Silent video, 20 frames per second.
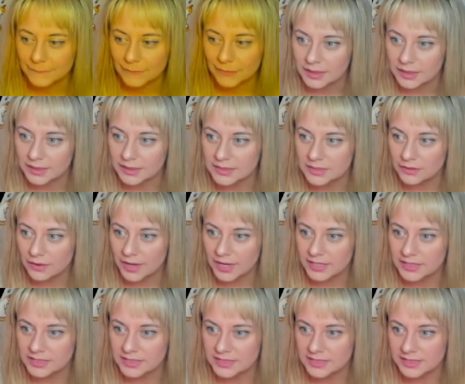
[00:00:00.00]
Let's go ahead
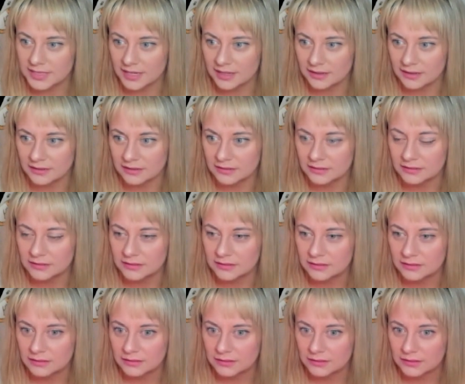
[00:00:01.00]
and sell
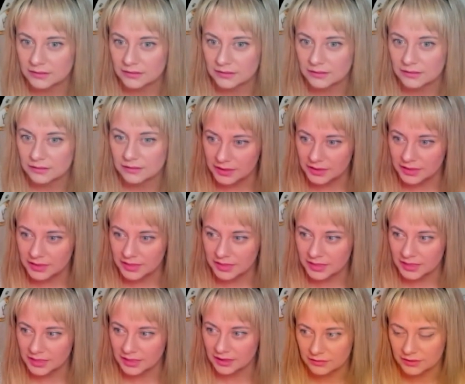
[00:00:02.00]

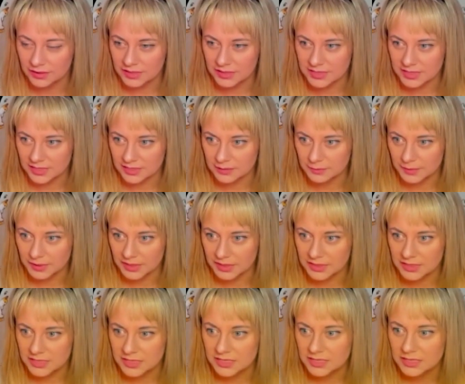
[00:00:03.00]
the insect
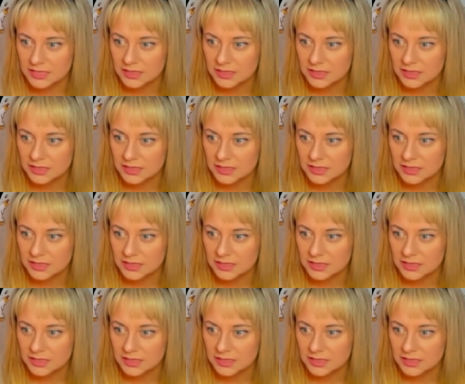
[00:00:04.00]
meat.